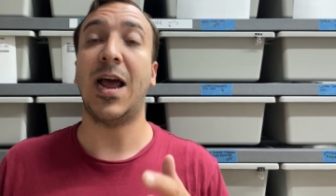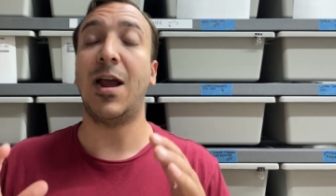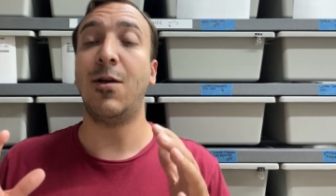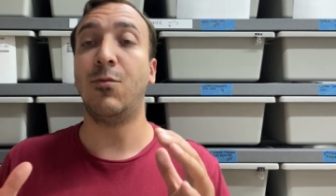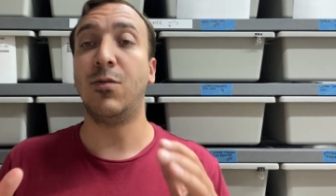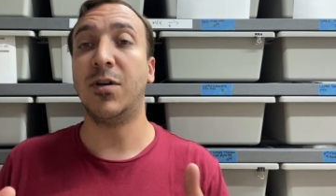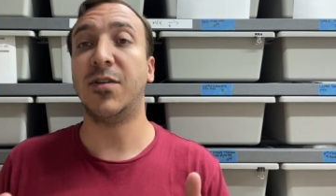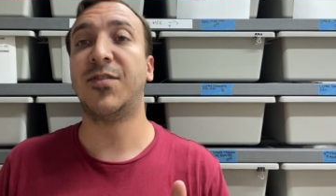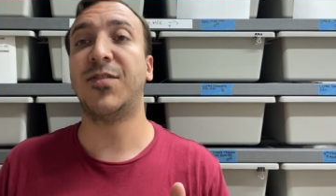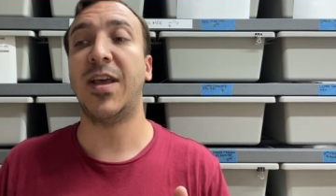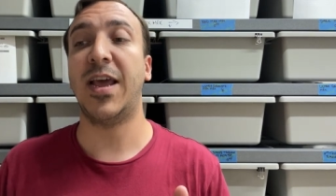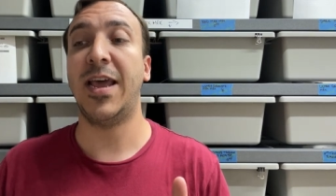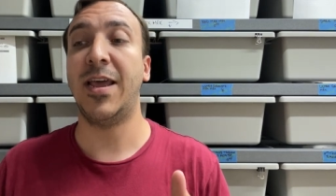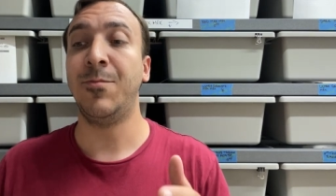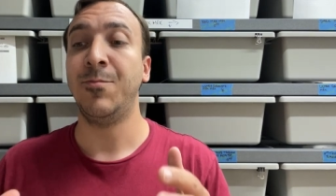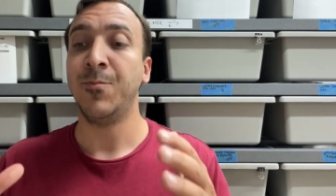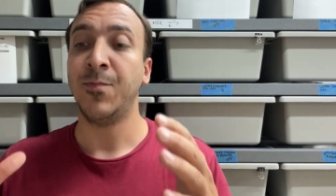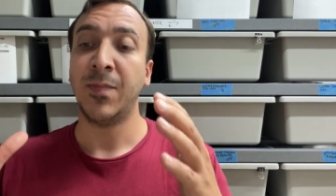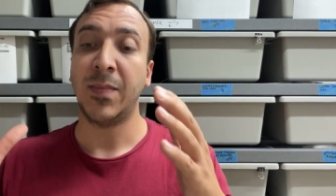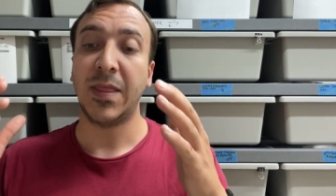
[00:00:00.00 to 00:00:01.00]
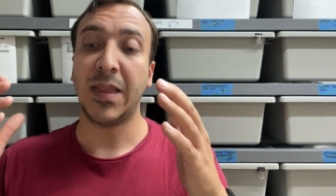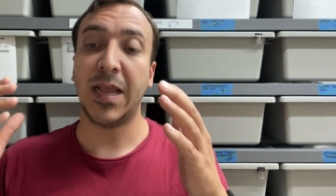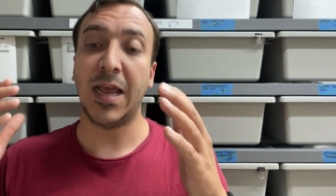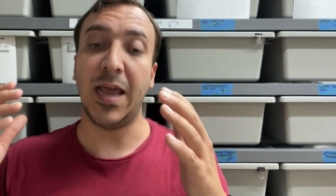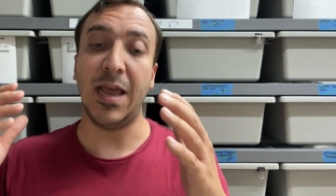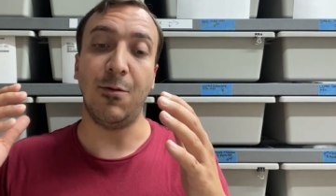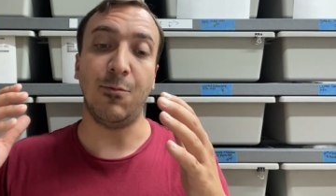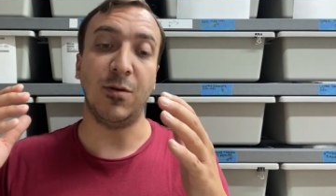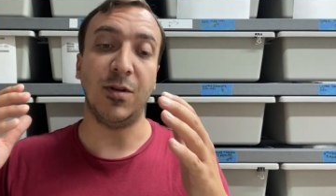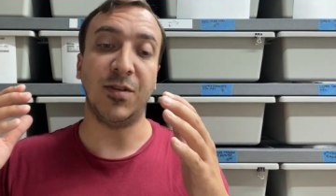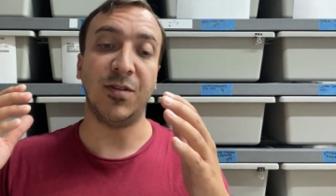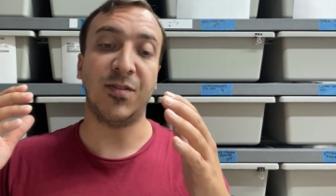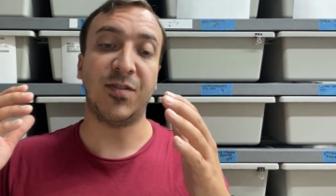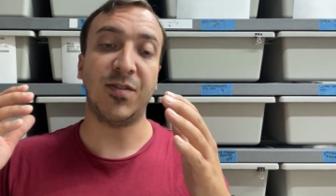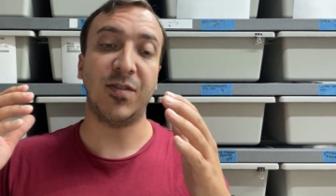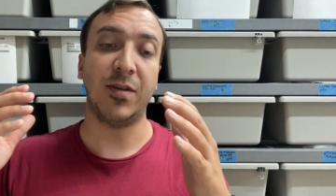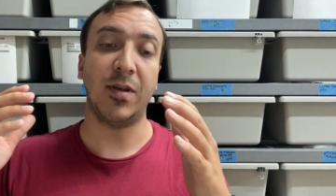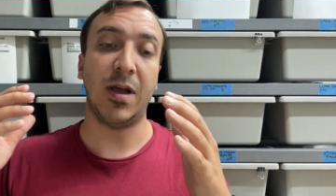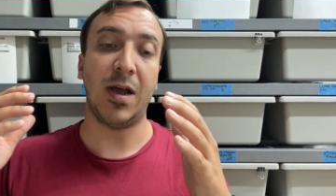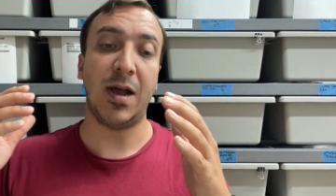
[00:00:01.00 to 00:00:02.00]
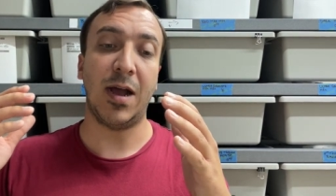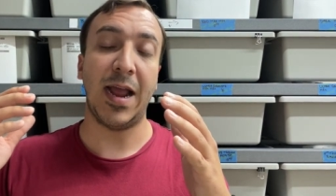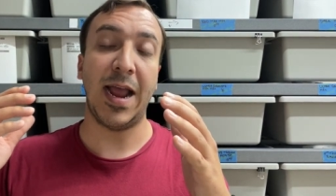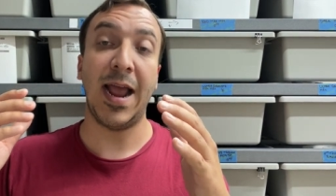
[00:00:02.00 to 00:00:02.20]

I will say it was uh,